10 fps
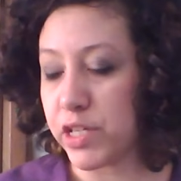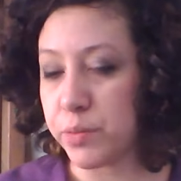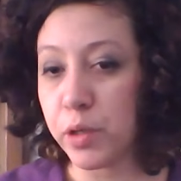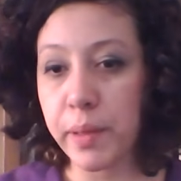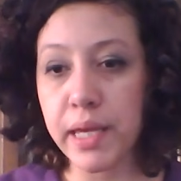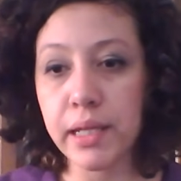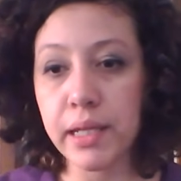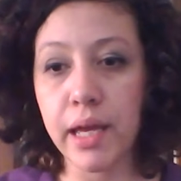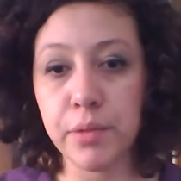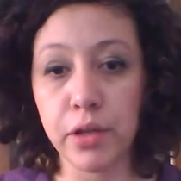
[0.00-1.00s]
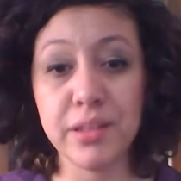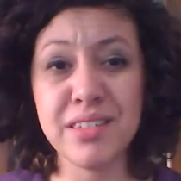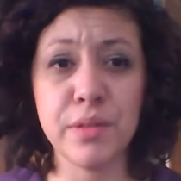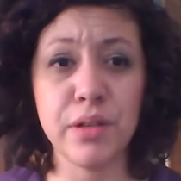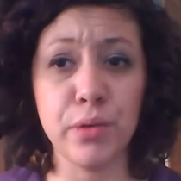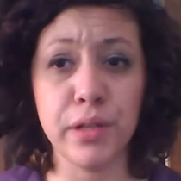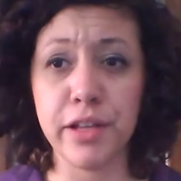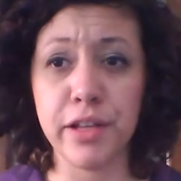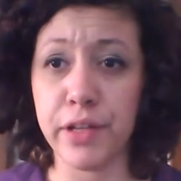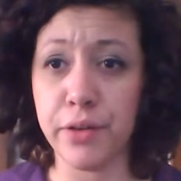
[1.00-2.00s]
Fashioned Milk Paint and milk. This is going to be a
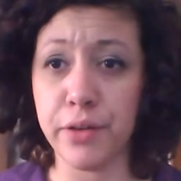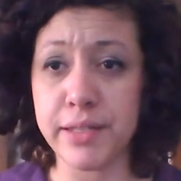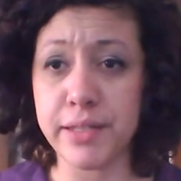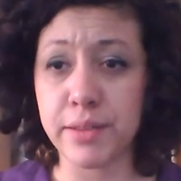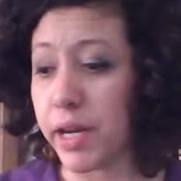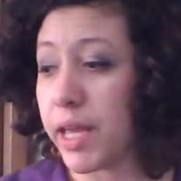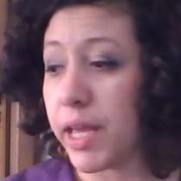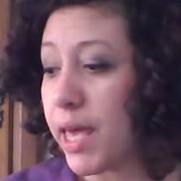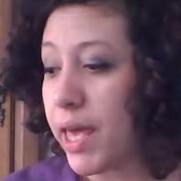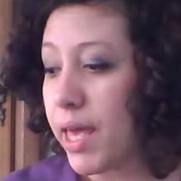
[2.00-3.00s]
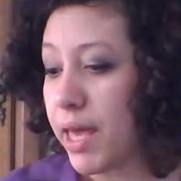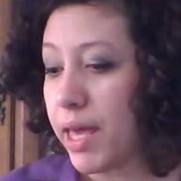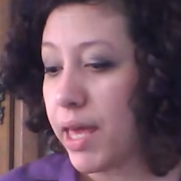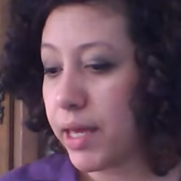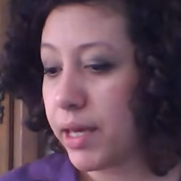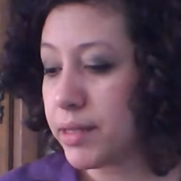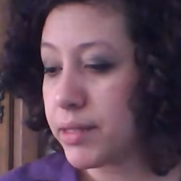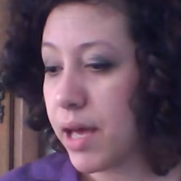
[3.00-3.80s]
really long video, guys. I'm sorry. And